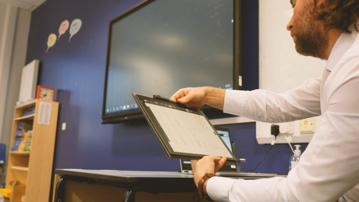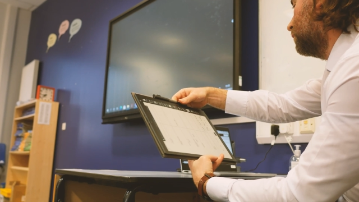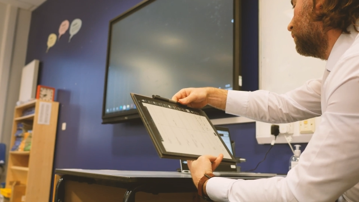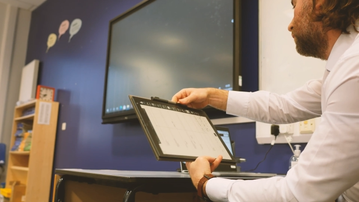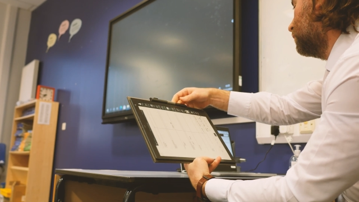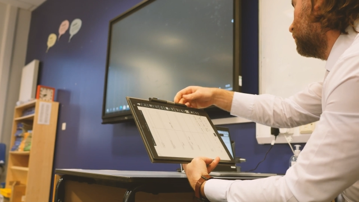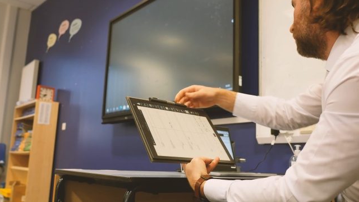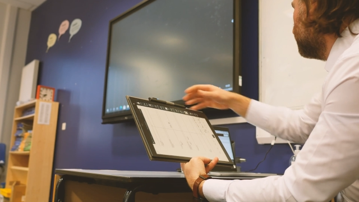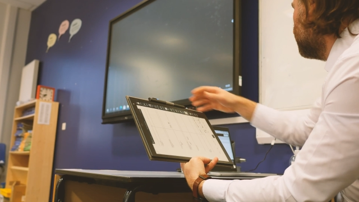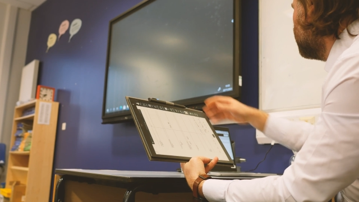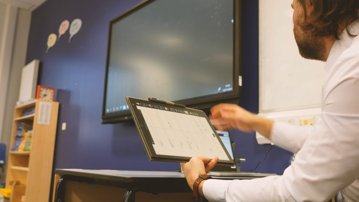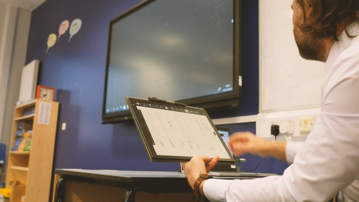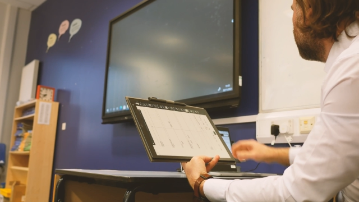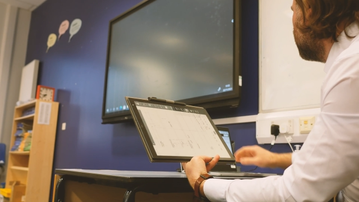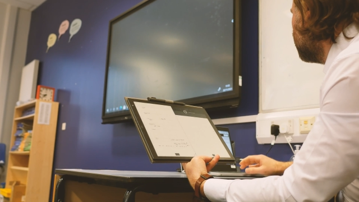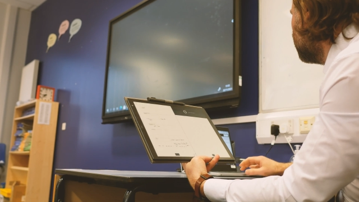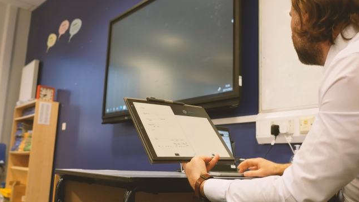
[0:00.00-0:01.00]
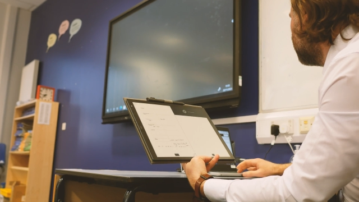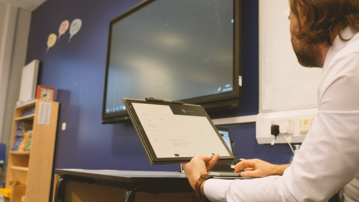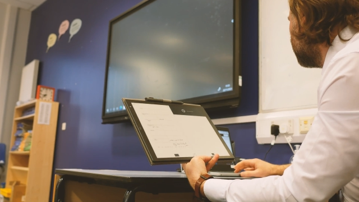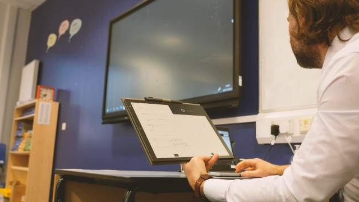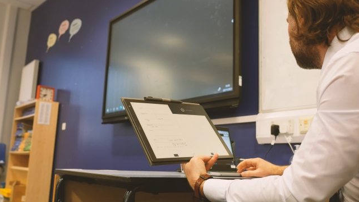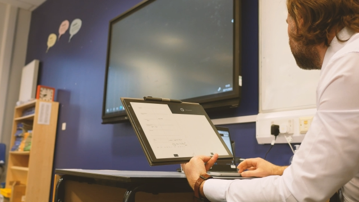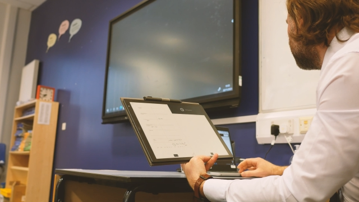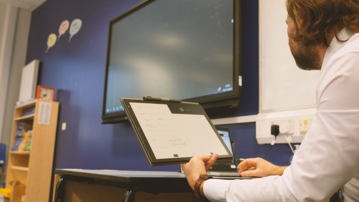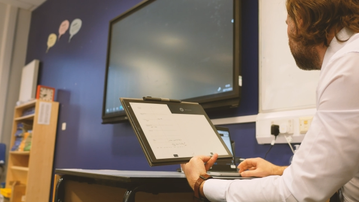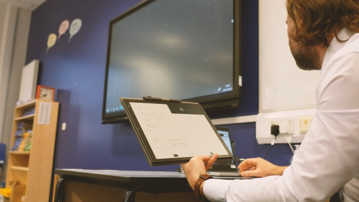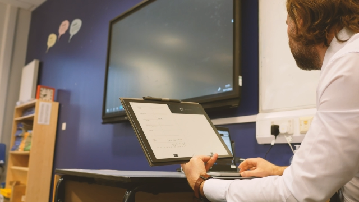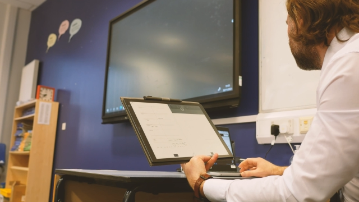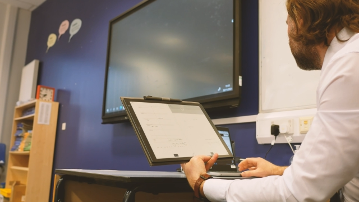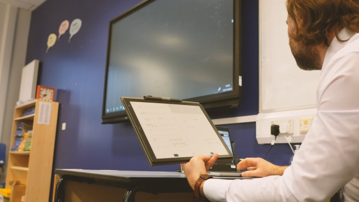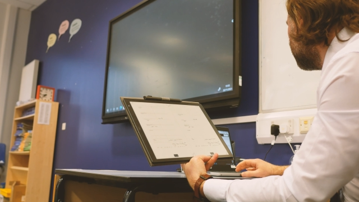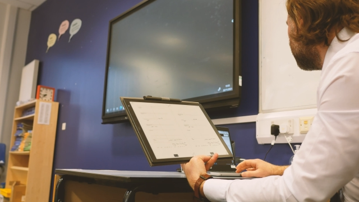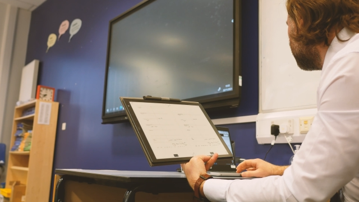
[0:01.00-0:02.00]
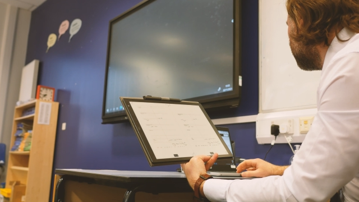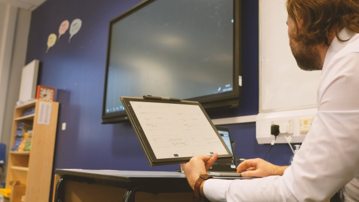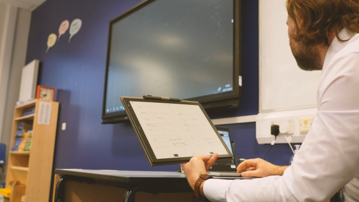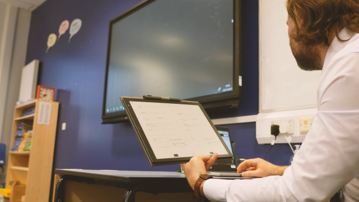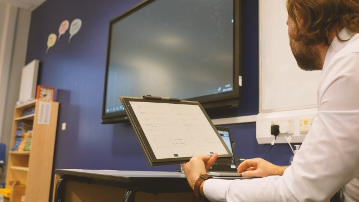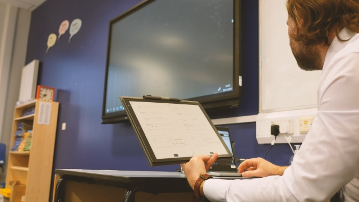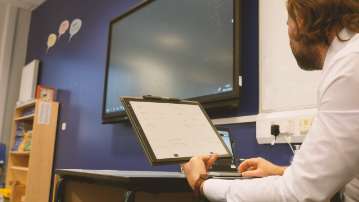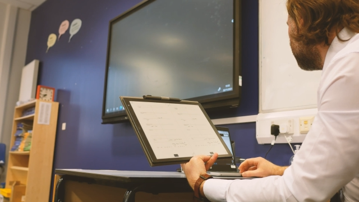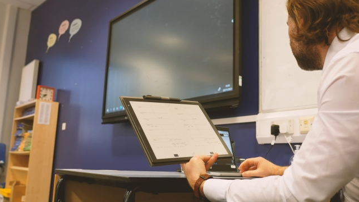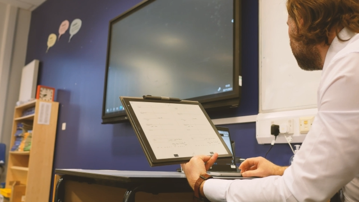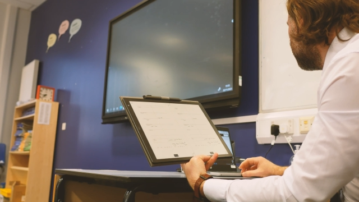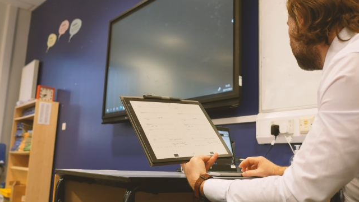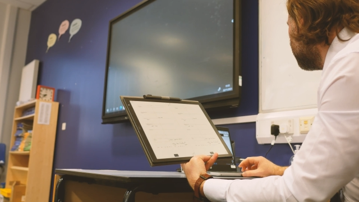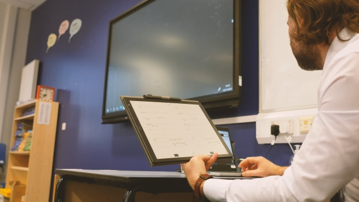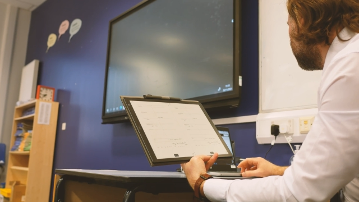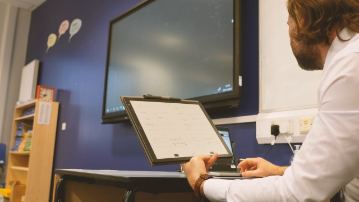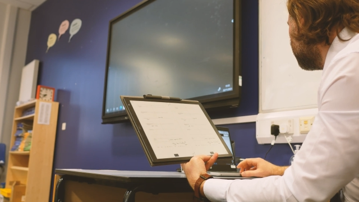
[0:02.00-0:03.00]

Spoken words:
(no speaker visible)